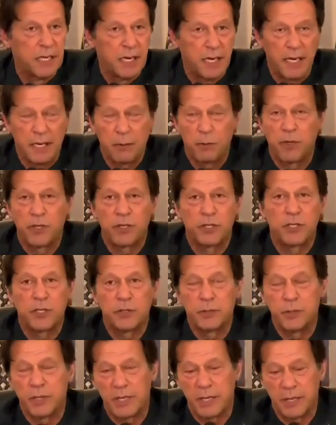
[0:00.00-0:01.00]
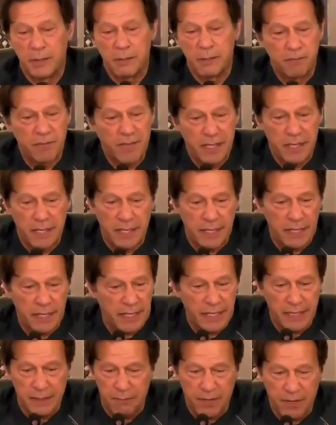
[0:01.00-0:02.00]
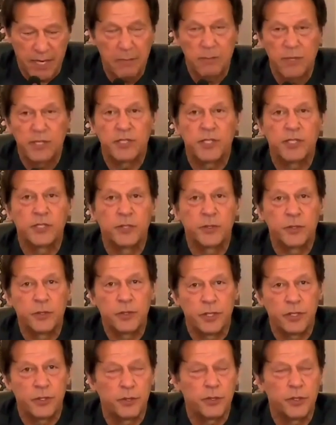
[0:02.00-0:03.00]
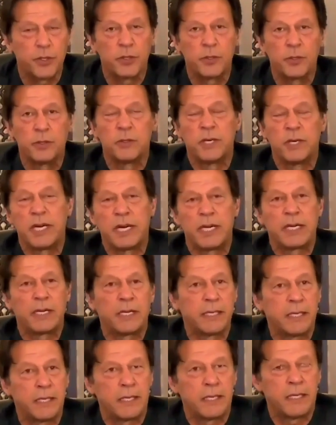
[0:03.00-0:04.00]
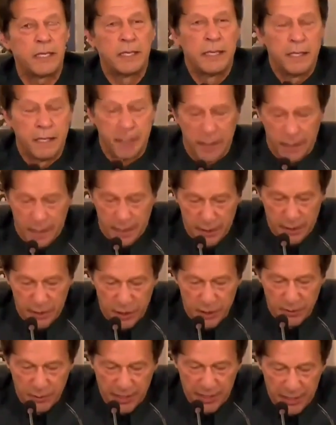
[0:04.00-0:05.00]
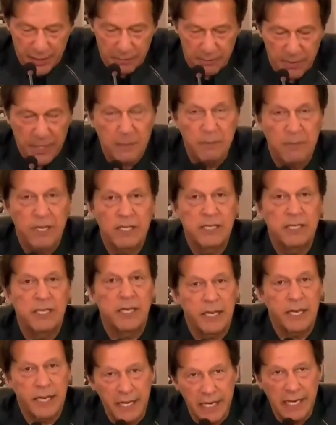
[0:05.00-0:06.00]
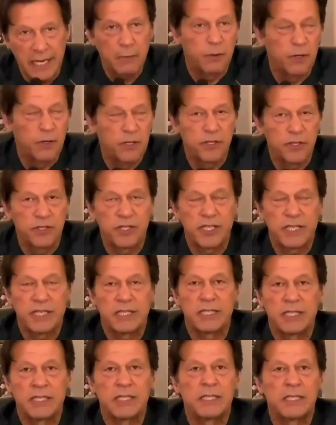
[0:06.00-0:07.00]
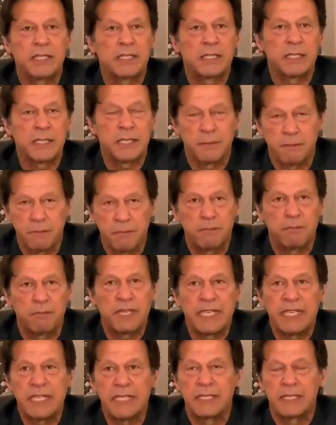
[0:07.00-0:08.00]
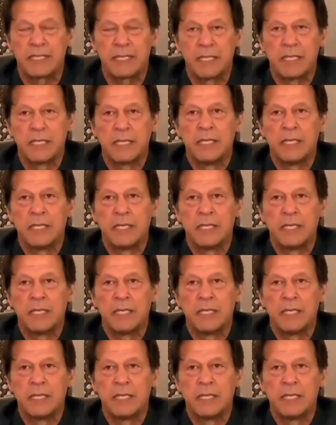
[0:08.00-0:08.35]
I want to, uh, again, Prime Minister Trudeau, to you and the Jamaican Prime Minister. Again, I want to say that this is, please